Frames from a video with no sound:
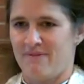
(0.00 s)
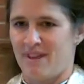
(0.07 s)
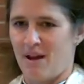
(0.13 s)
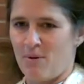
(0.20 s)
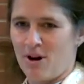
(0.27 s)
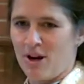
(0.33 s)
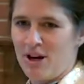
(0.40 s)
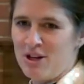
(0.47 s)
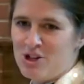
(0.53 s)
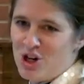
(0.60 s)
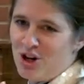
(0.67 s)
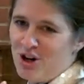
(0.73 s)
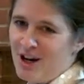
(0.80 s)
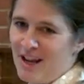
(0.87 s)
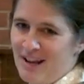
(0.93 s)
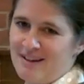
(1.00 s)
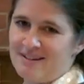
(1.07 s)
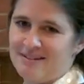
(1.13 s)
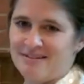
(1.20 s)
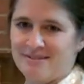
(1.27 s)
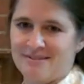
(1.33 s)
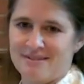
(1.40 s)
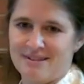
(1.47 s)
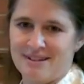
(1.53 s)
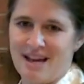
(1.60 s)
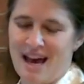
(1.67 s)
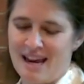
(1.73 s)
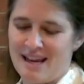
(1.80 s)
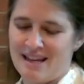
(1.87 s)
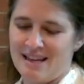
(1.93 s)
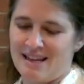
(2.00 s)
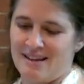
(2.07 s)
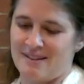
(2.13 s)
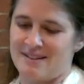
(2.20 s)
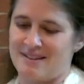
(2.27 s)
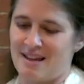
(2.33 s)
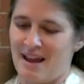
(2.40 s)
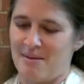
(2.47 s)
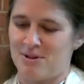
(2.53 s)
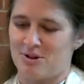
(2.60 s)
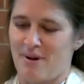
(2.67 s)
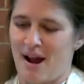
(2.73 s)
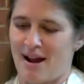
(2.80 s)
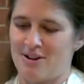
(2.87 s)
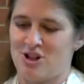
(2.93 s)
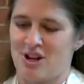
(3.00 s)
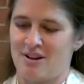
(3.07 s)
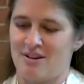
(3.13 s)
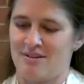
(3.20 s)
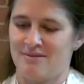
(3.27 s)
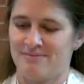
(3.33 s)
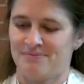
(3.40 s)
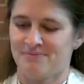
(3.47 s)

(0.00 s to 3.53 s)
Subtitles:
They were in a journey, headed in the same direction.